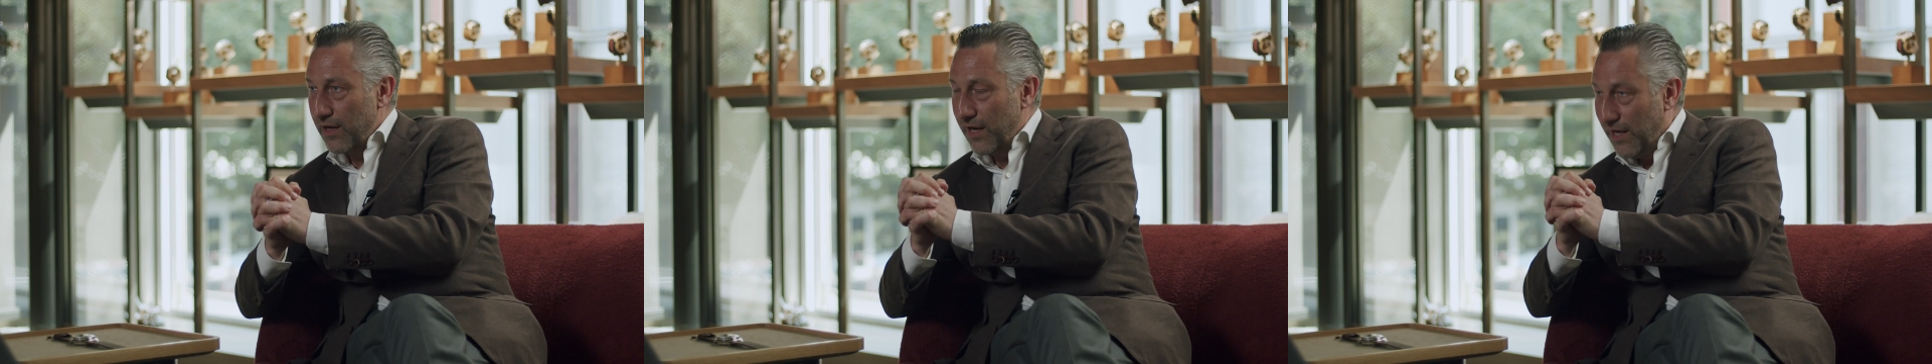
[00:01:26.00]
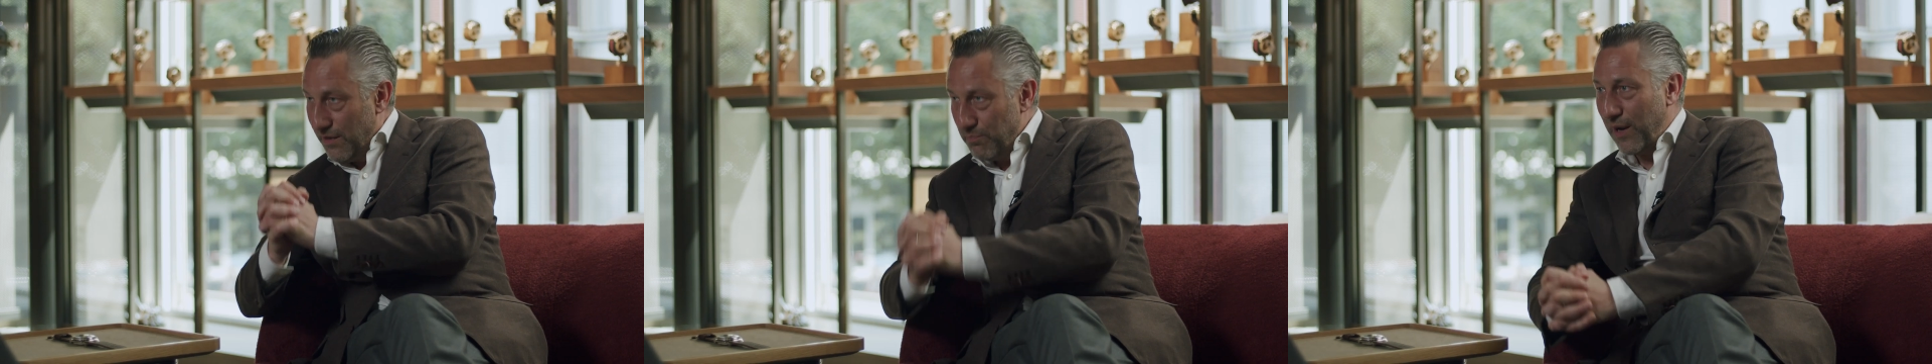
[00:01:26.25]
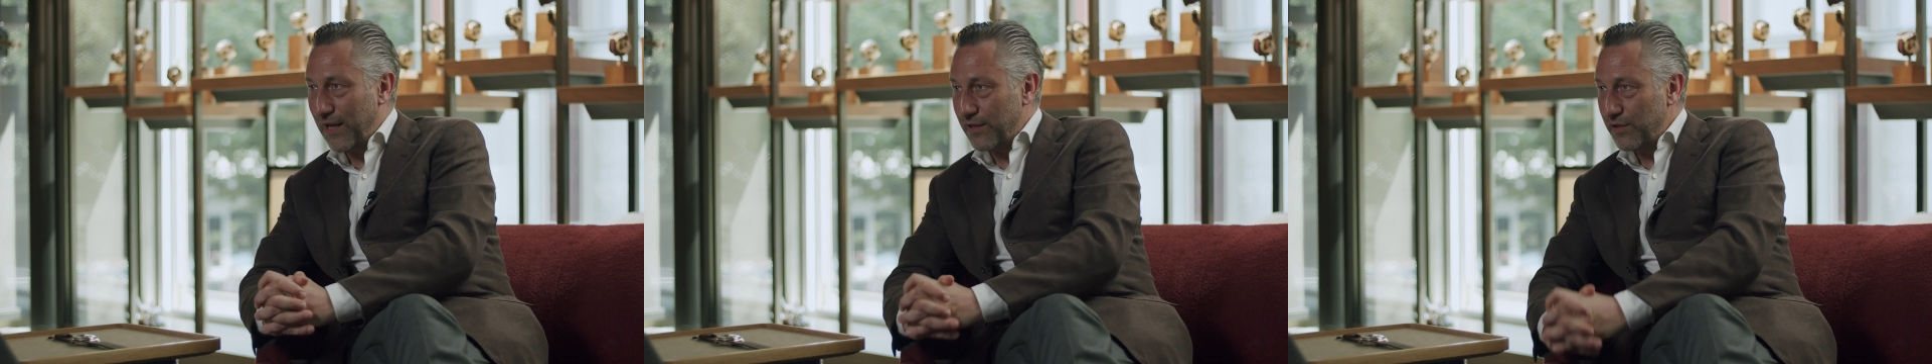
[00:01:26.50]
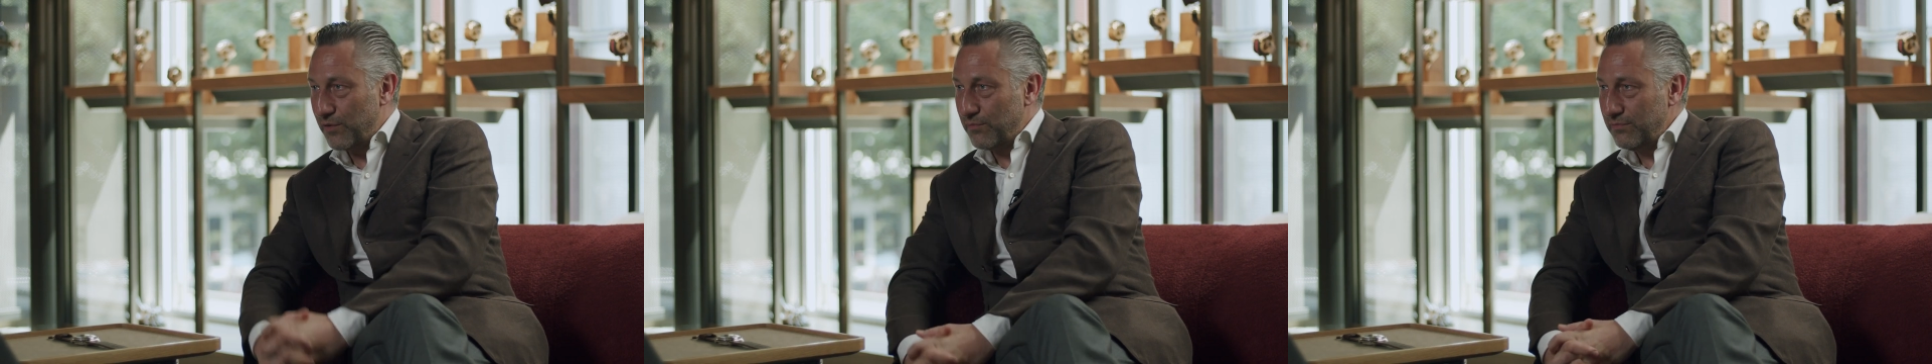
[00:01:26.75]
in
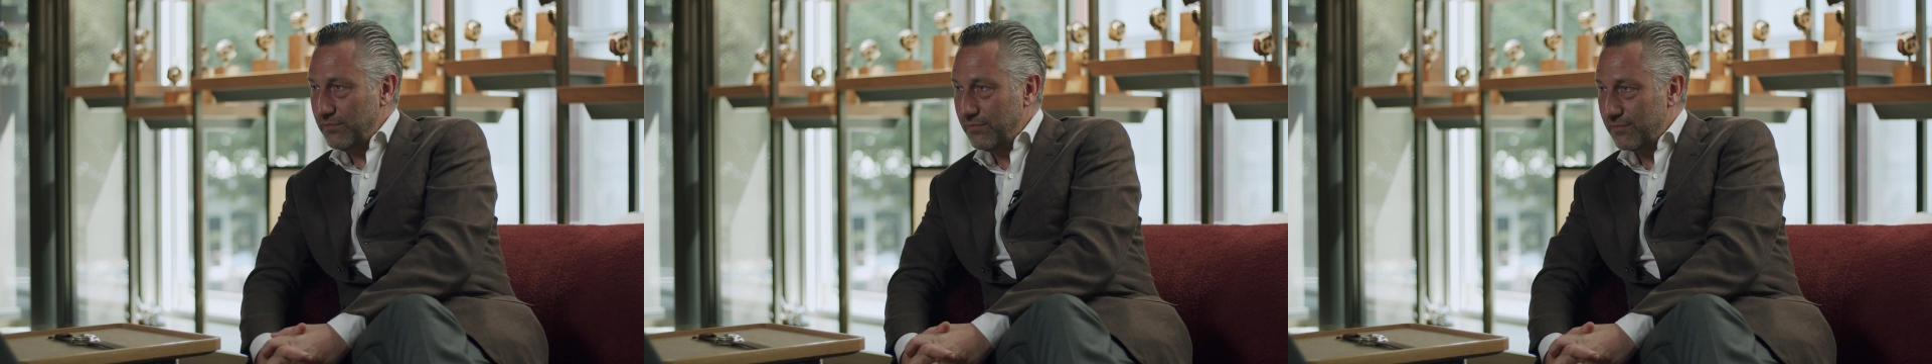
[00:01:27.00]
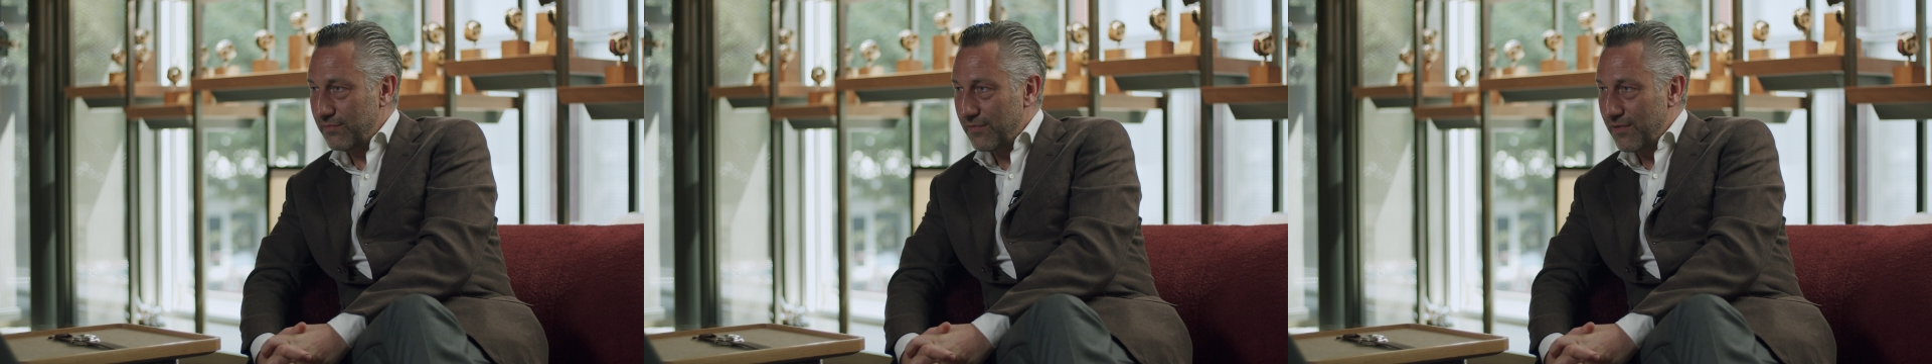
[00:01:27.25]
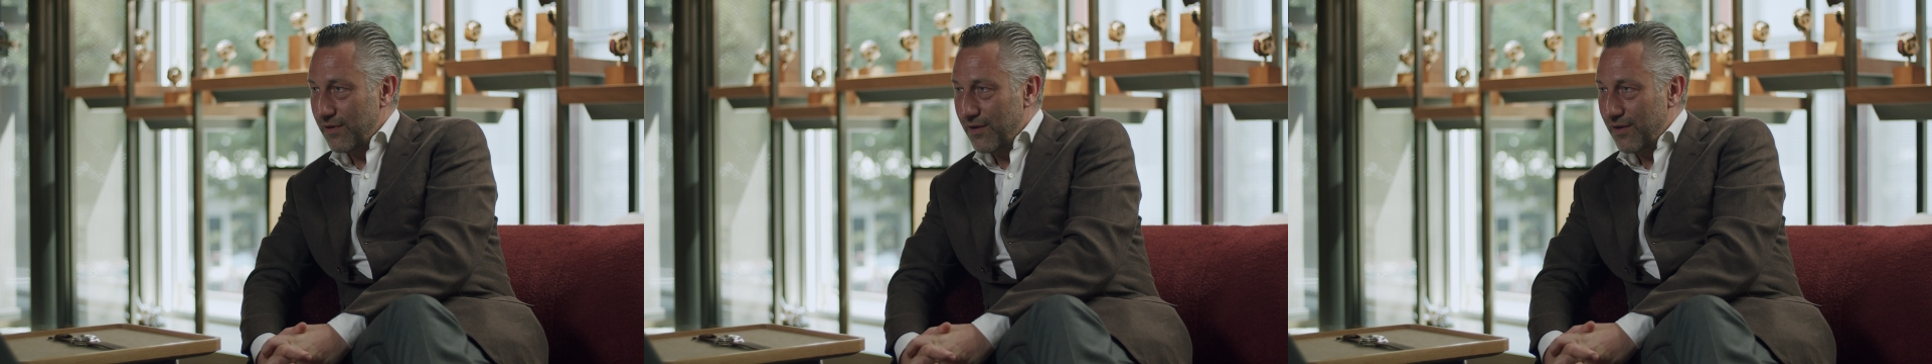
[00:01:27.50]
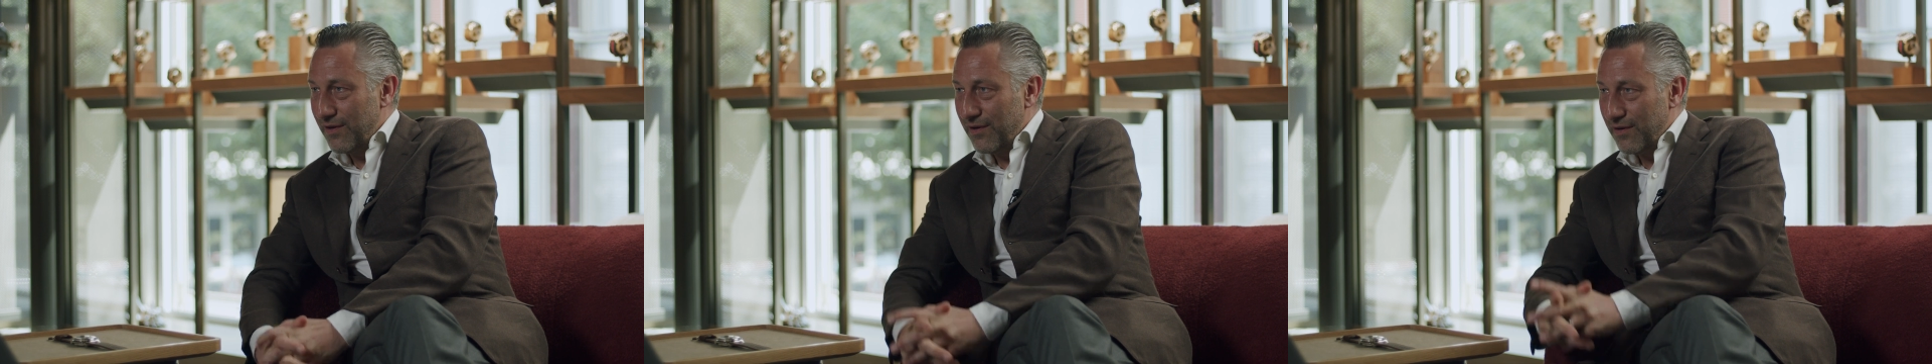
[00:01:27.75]
platinum,
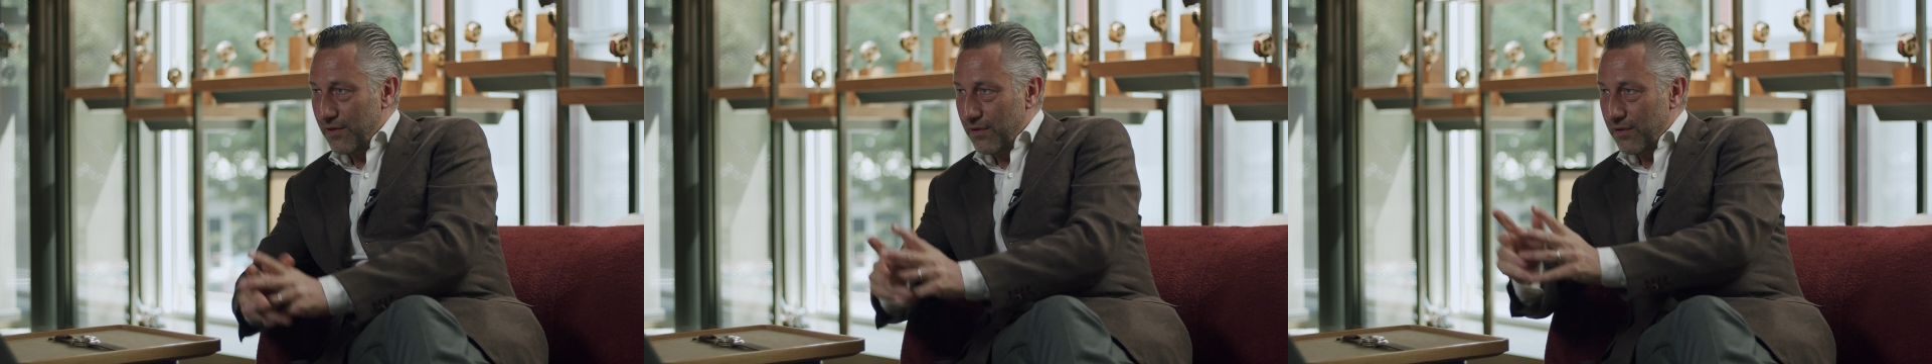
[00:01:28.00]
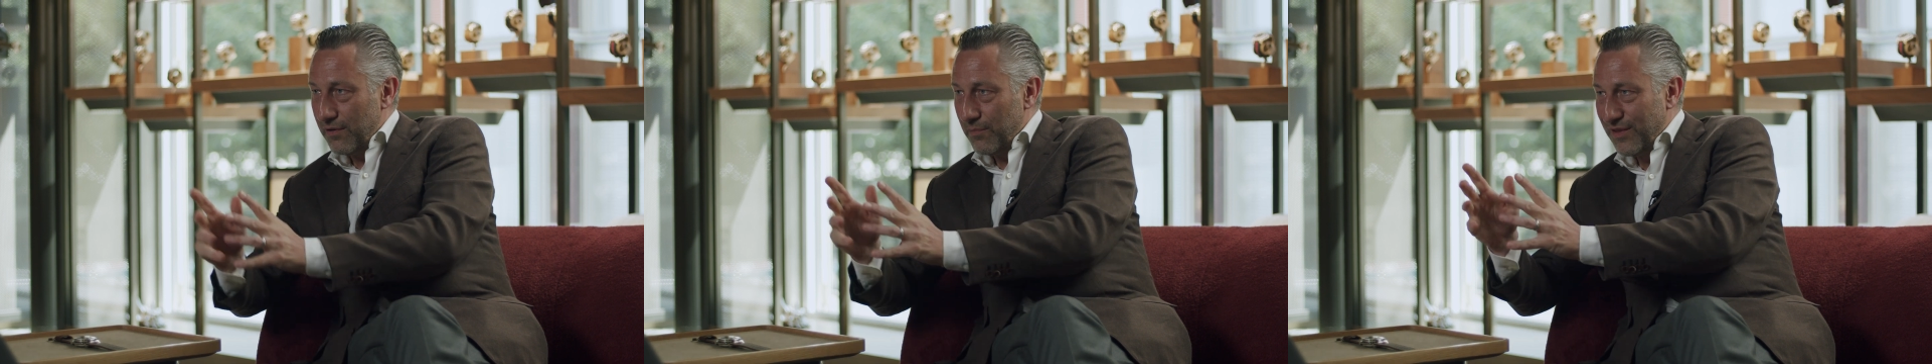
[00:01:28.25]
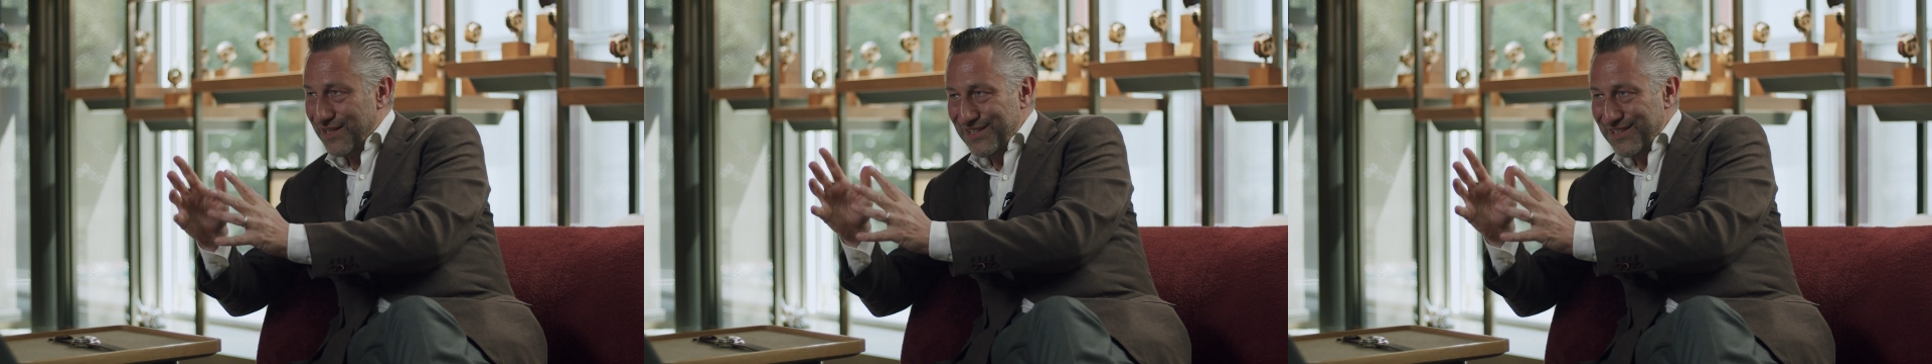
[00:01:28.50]
but